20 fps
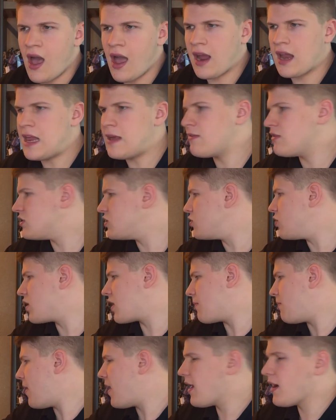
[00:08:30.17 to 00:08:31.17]
I could even do a
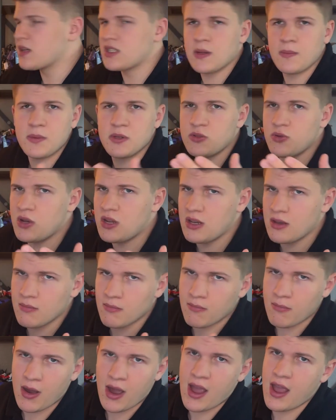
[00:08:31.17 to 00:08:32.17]
comparison between
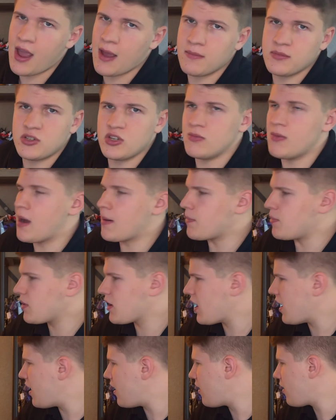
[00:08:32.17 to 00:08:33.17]
my M2 MacBook
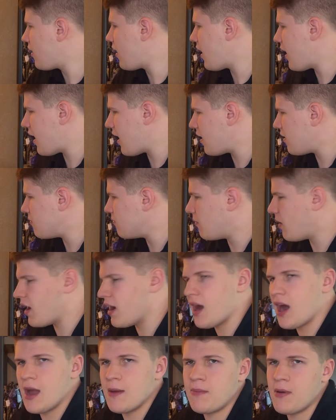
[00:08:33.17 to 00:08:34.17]
Air and my
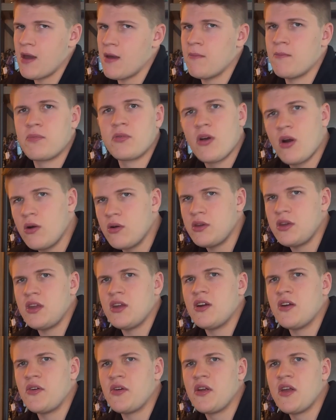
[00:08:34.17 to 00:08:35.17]
iPad Pro
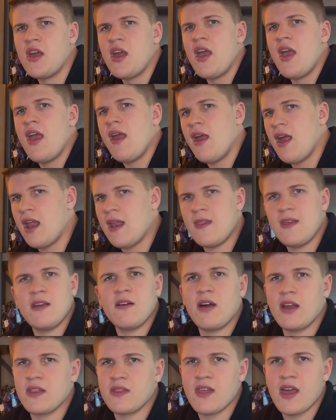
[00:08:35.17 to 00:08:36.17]
here Anything
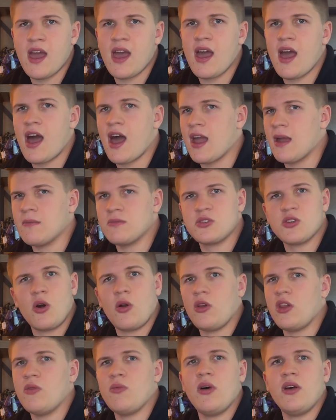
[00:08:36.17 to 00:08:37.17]
like that, I am
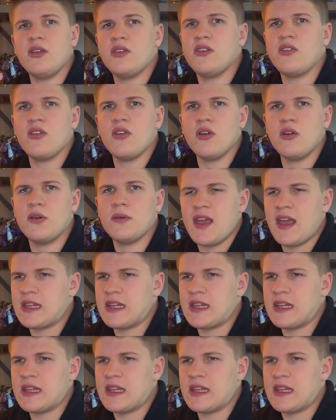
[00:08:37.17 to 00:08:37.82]
totally willing to do.